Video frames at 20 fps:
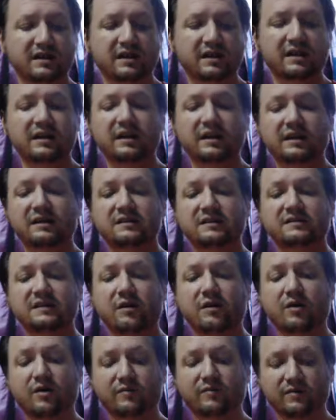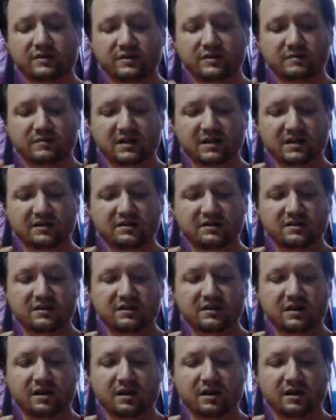It is, however, a temptation